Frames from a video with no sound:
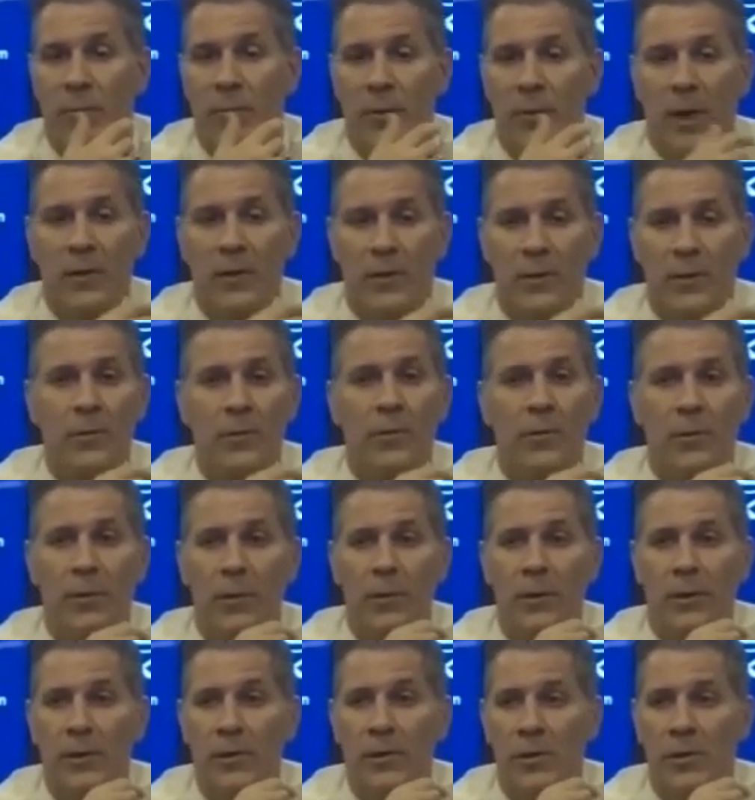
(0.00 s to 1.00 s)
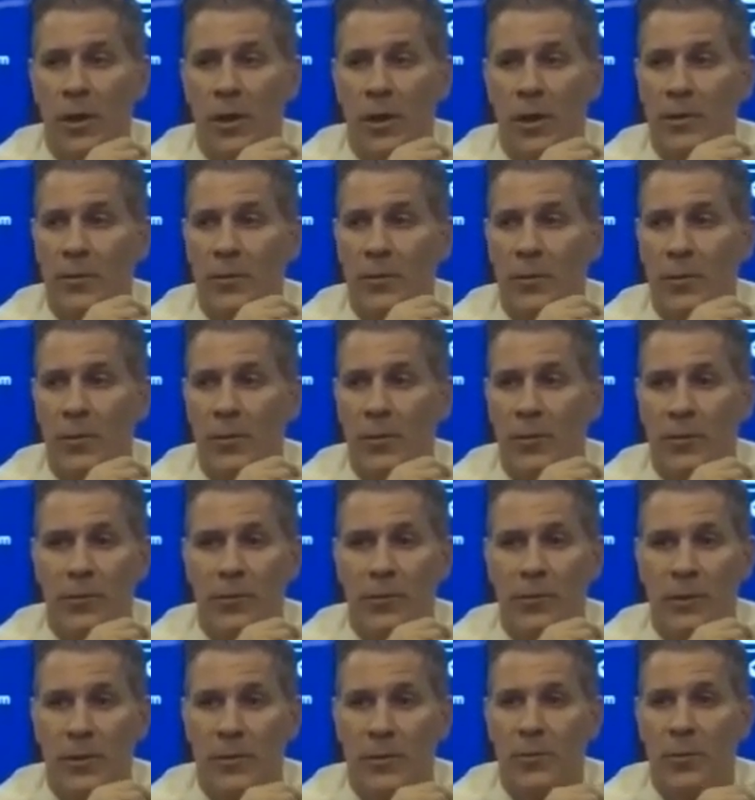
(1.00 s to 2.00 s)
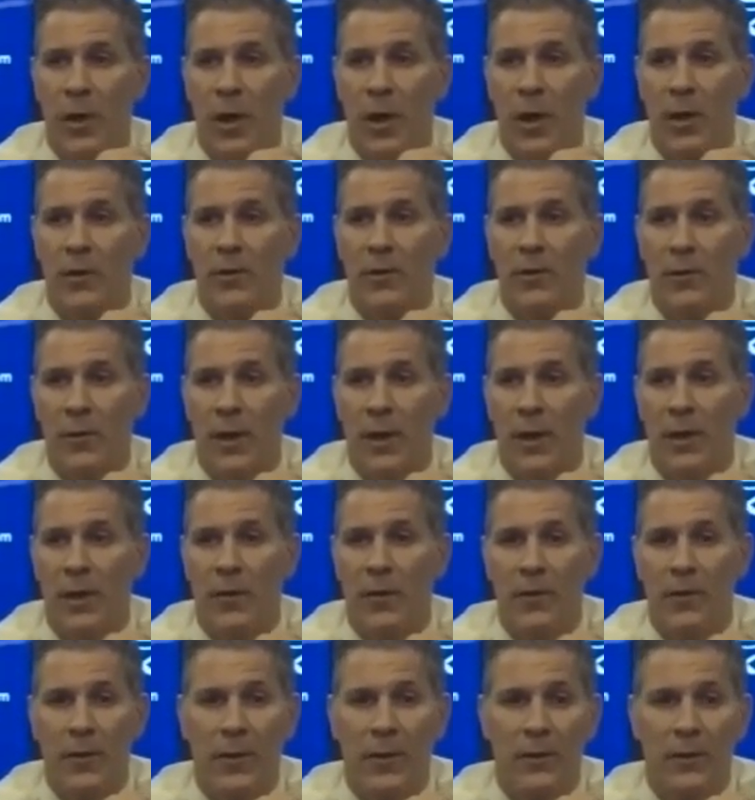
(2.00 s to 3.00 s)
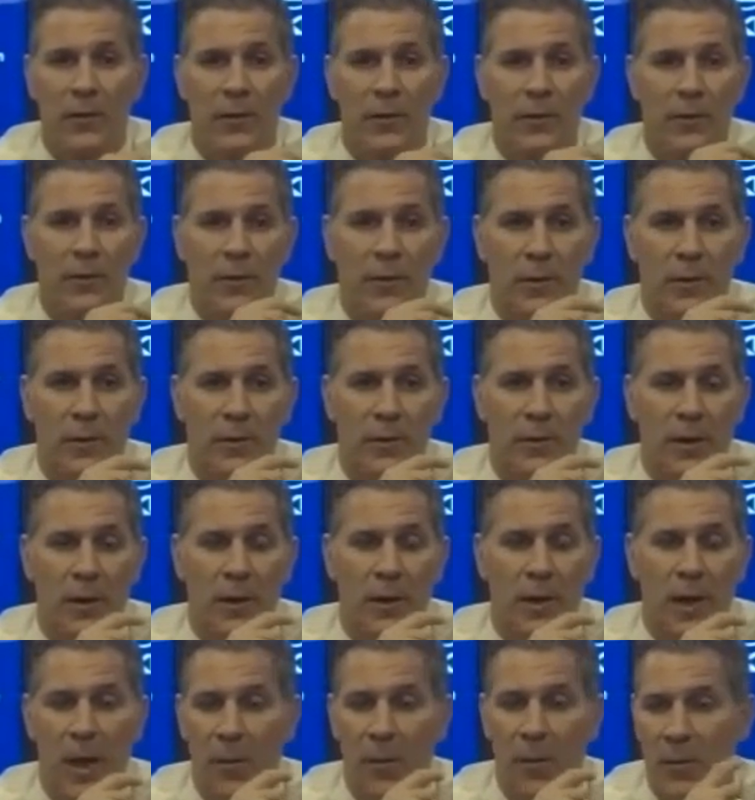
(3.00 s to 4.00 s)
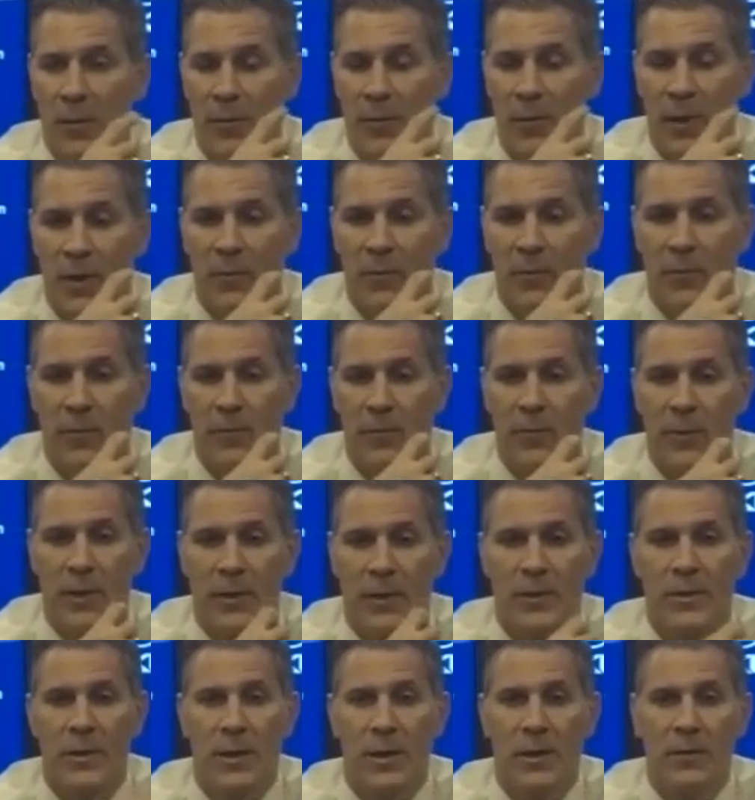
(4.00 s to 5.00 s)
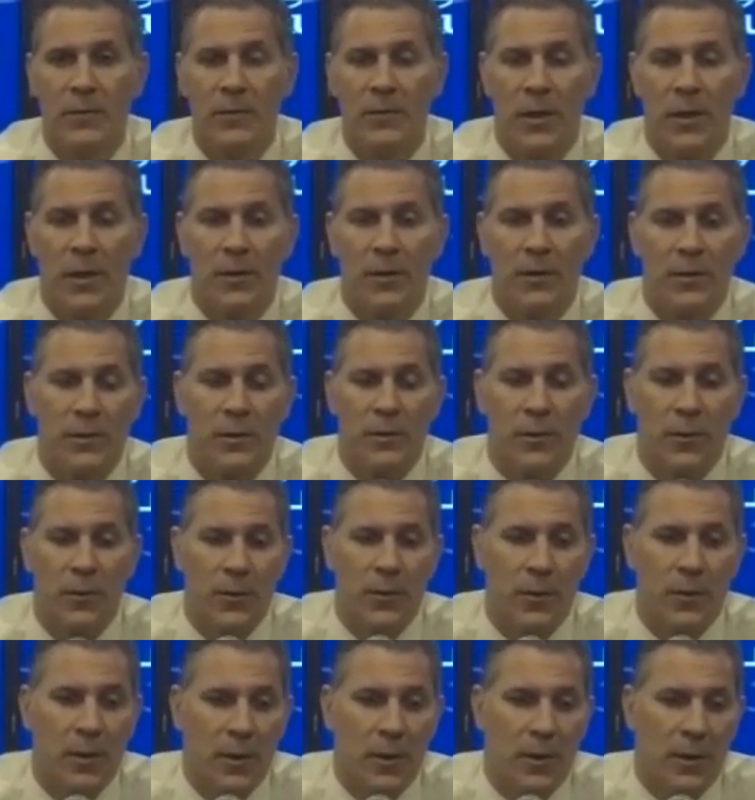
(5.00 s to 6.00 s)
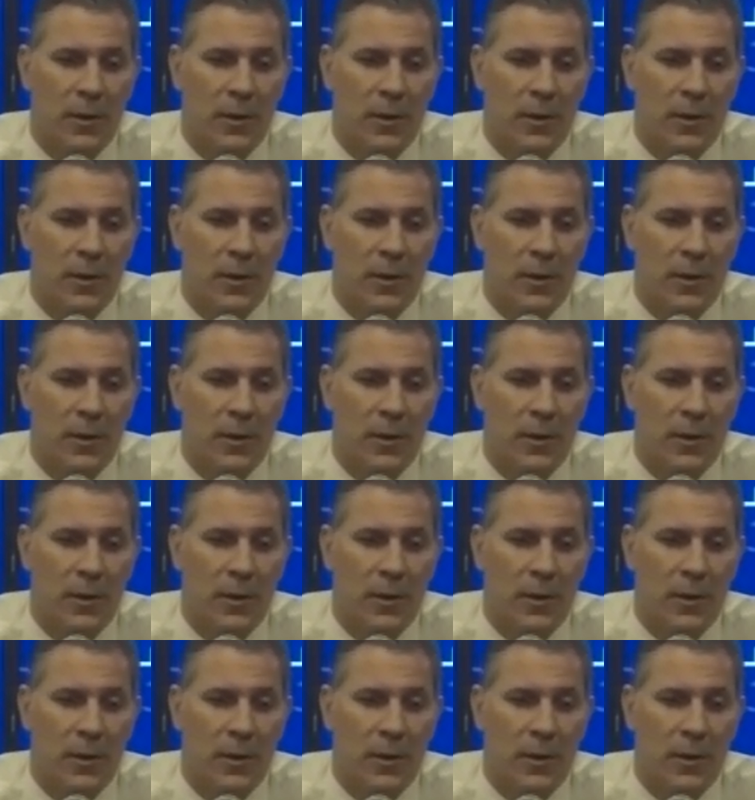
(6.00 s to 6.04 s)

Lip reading: We had two really good shots just prior to that, I think, too, that Campbell made big saves on. So.